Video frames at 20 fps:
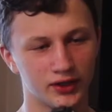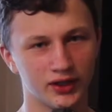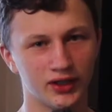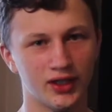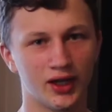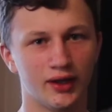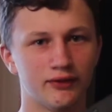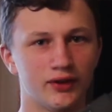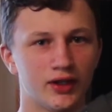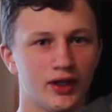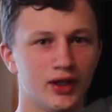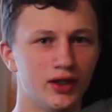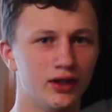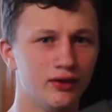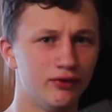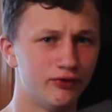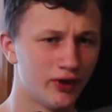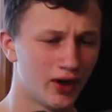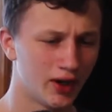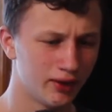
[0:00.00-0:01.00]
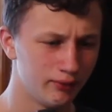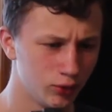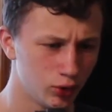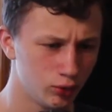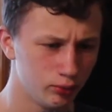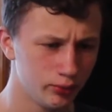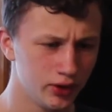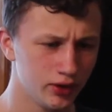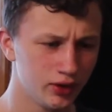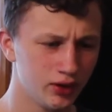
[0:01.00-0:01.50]
did have the
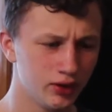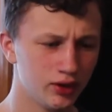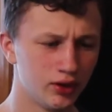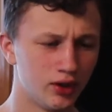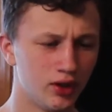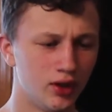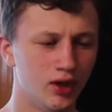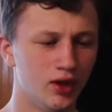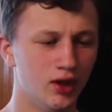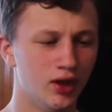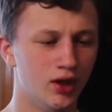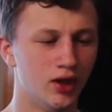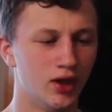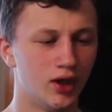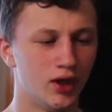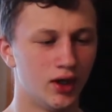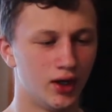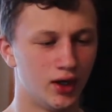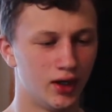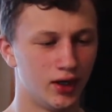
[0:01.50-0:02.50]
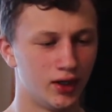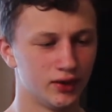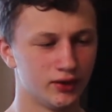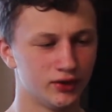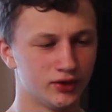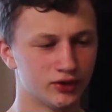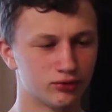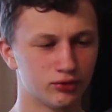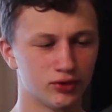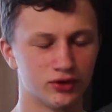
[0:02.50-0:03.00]
85mm.
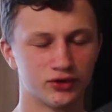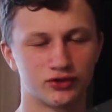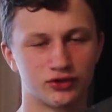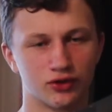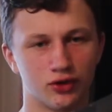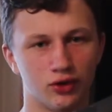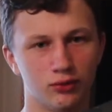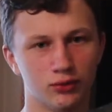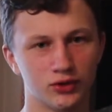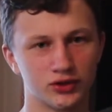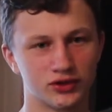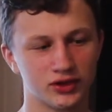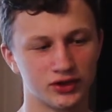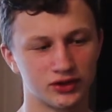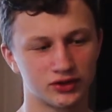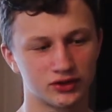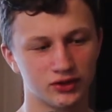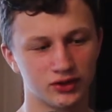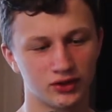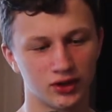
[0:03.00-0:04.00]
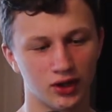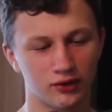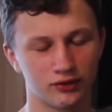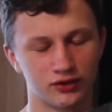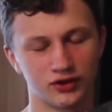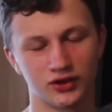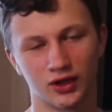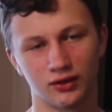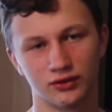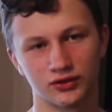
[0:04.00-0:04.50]
This one's almost as good.
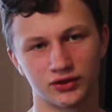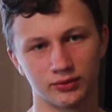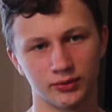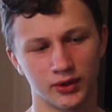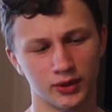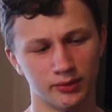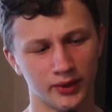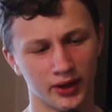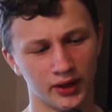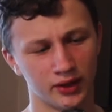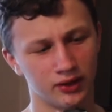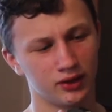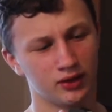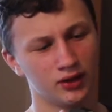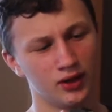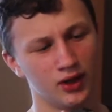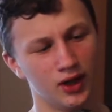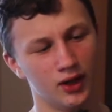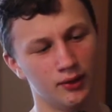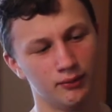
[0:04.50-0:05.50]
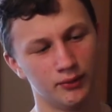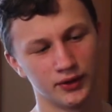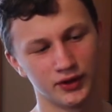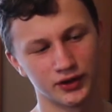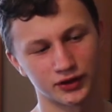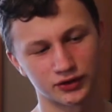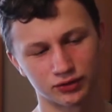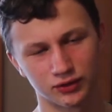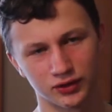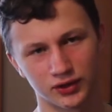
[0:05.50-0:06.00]
Obviously that one's a bit better. But
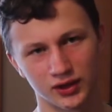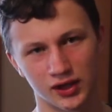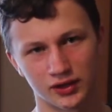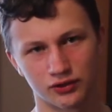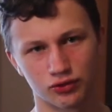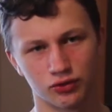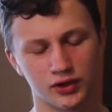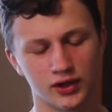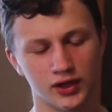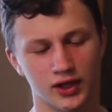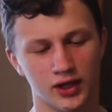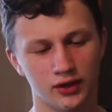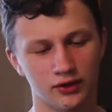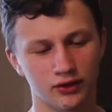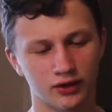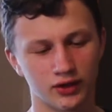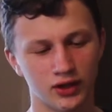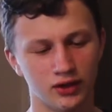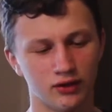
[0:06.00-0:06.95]
this one at 28, you can